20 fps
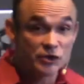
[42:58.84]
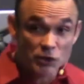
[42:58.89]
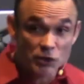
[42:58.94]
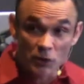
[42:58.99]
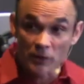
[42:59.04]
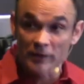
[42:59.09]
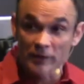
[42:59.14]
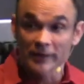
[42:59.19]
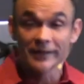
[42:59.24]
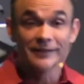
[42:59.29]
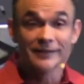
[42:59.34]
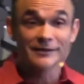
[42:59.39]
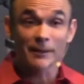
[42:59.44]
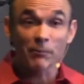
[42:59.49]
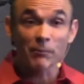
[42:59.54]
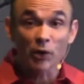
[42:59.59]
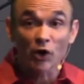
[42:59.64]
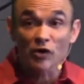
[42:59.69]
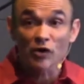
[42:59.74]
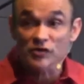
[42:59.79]
you to
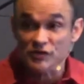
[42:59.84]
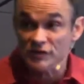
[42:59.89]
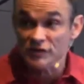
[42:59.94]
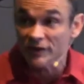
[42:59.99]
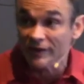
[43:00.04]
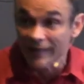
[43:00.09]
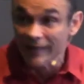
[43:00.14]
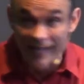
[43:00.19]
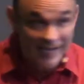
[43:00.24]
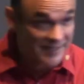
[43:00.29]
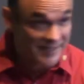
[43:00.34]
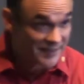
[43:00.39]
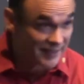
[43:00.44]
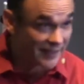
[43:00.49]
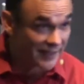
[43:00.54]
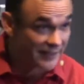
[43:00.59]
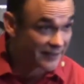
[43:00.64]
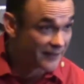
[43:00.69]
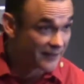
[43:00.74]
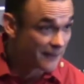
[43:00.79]
personalize
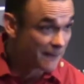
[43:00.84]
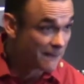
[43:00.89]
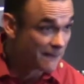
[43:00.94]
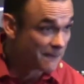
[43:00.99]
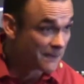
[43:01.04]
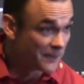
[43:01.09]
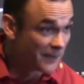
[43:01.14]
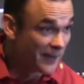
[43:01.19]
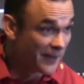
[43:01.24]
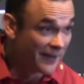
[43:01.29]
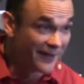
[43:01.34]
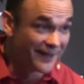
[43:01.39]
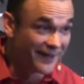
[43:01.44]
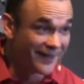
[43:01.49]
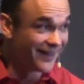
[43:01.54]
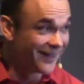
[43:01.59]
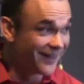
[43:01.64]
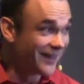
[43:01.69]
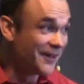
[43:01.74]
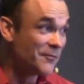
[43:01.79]
it.
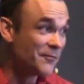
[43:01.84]
Yes.